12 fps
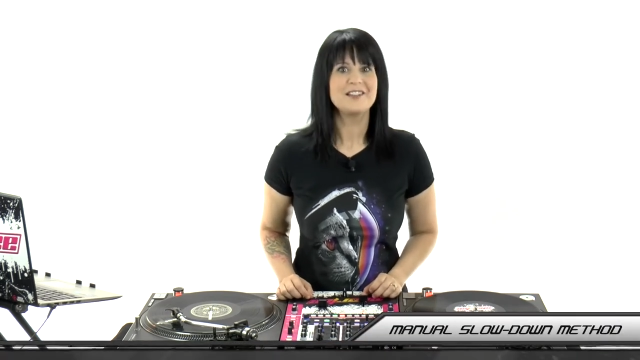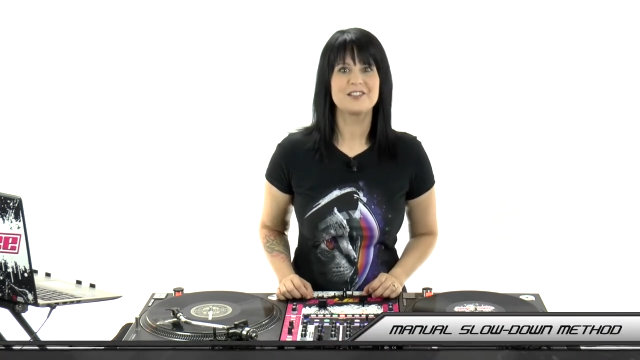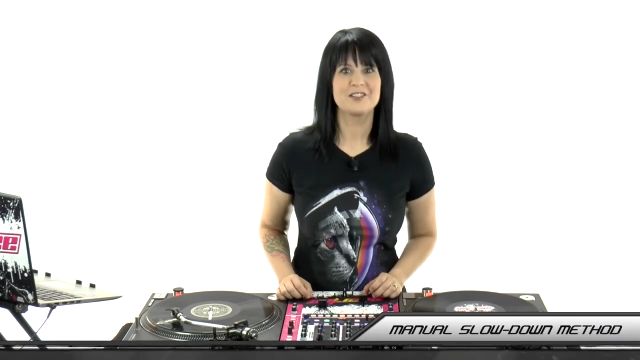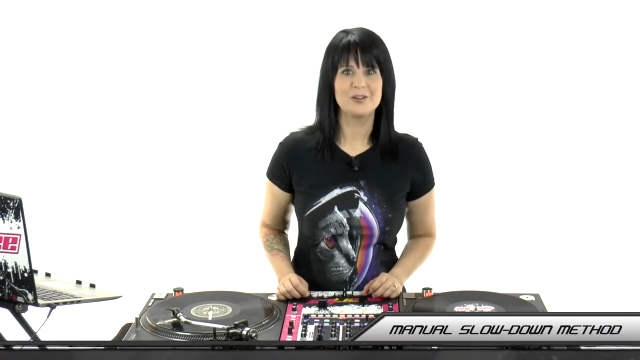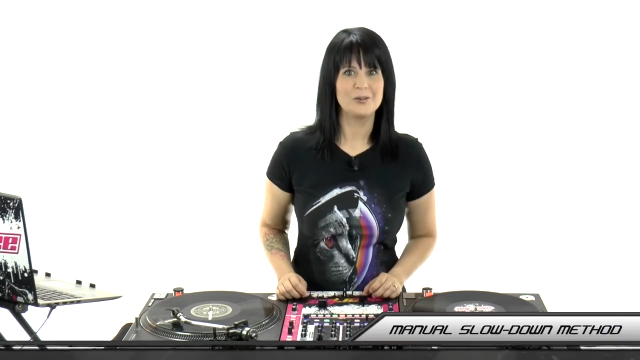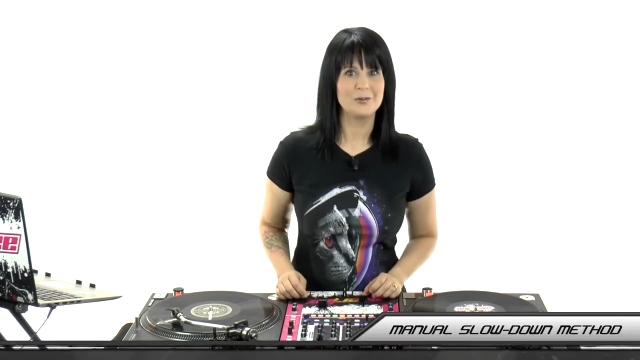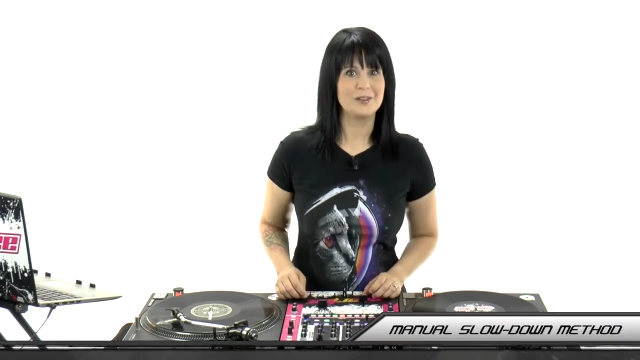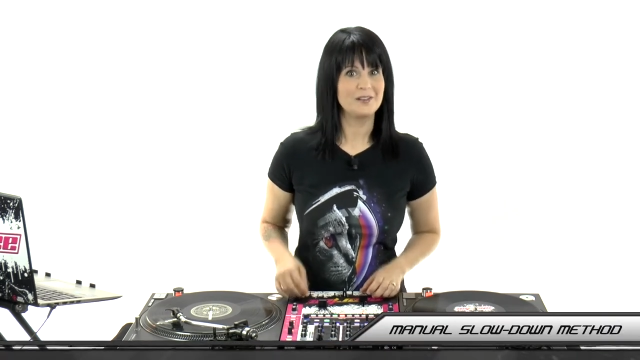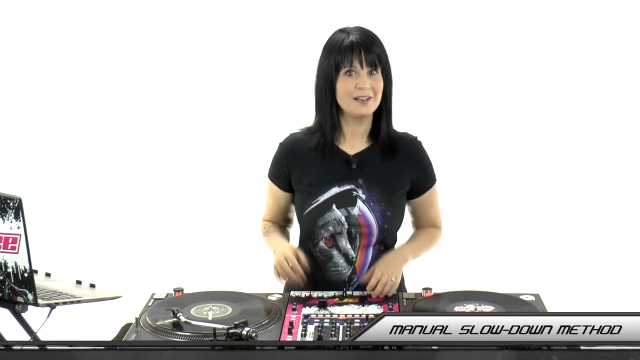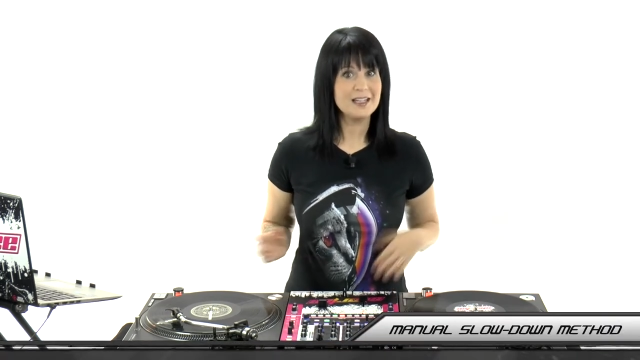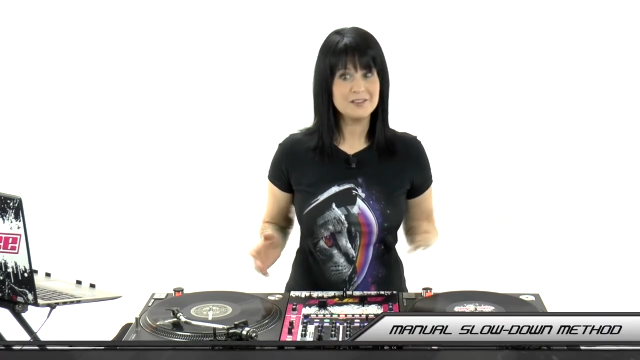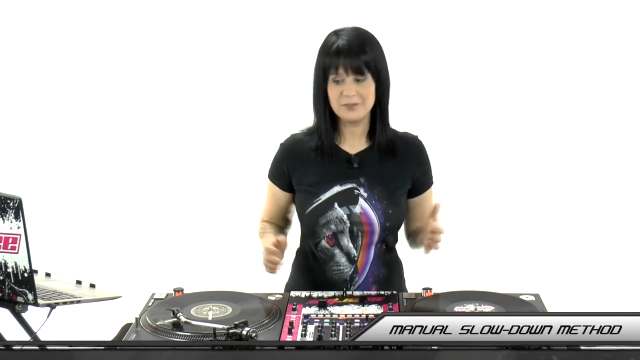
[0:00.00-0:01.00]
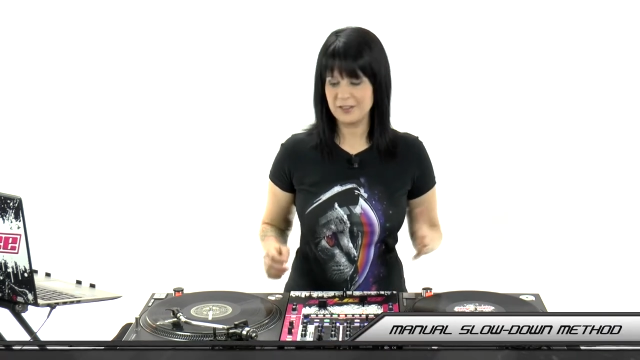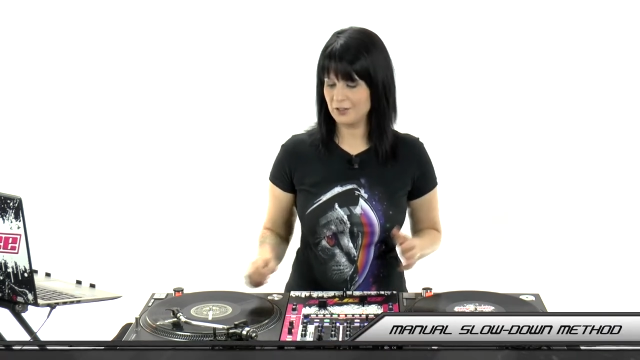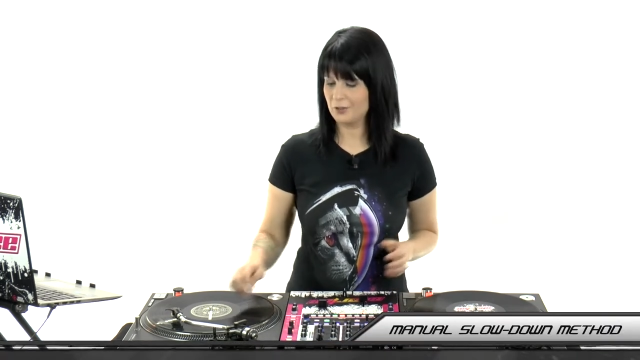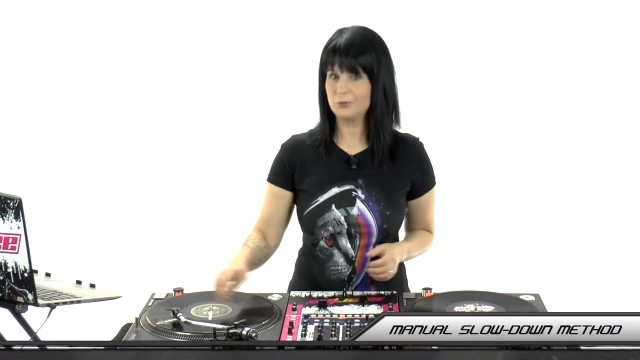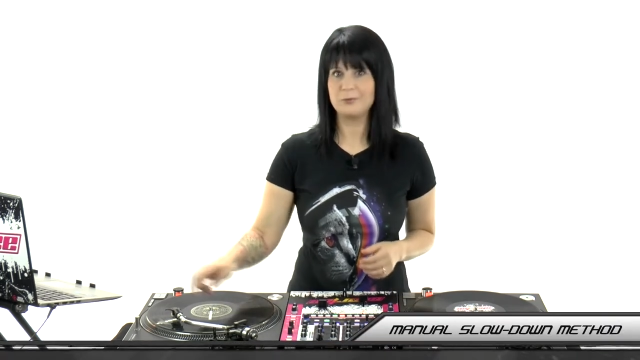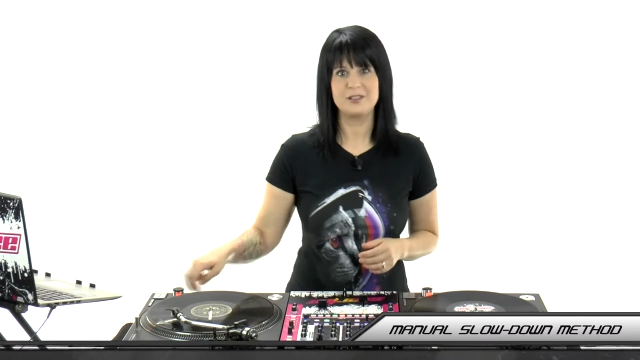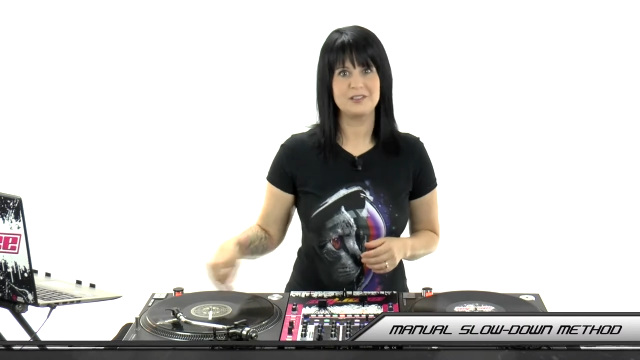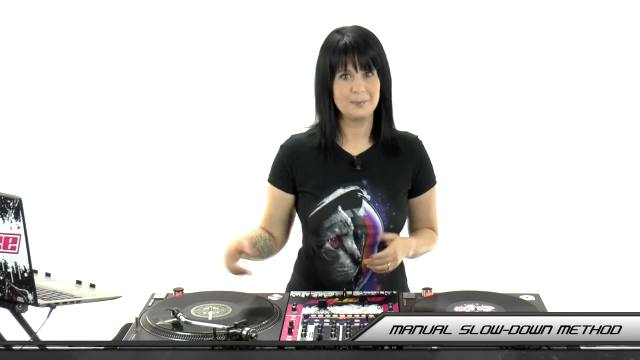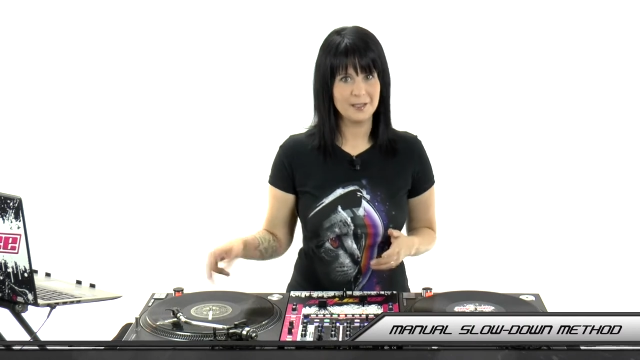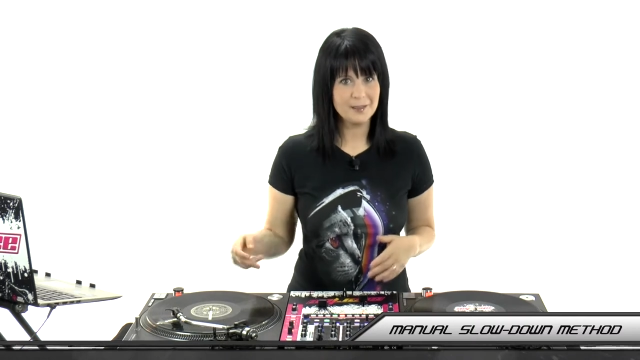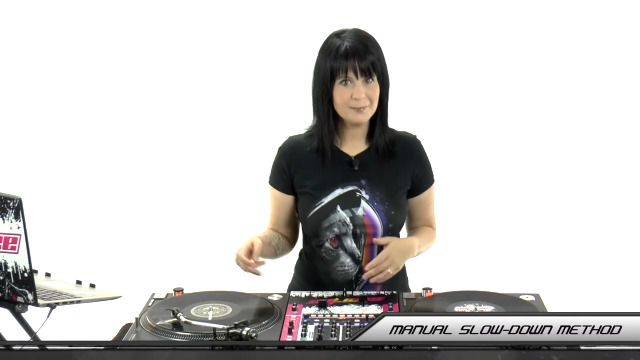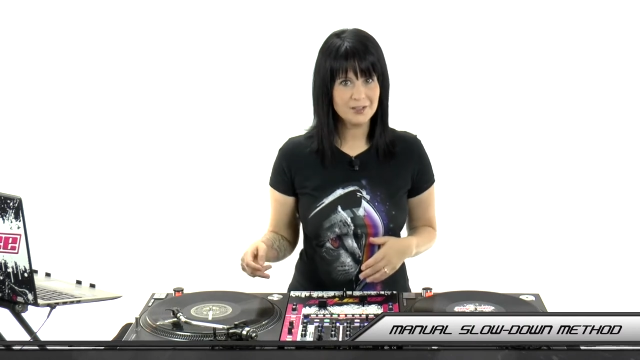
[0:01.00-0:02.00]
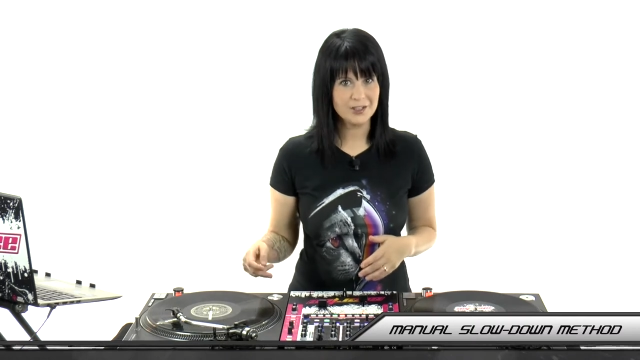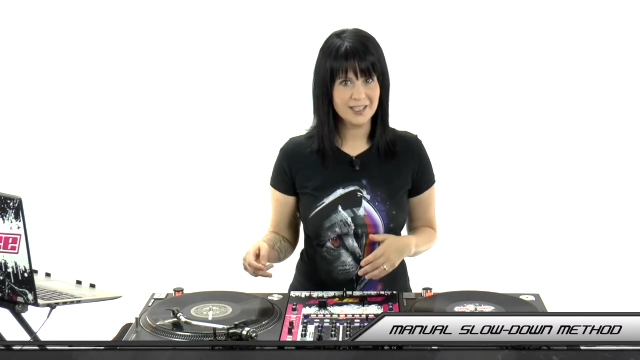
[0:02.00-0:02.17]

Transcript: So in the last video, we sped up the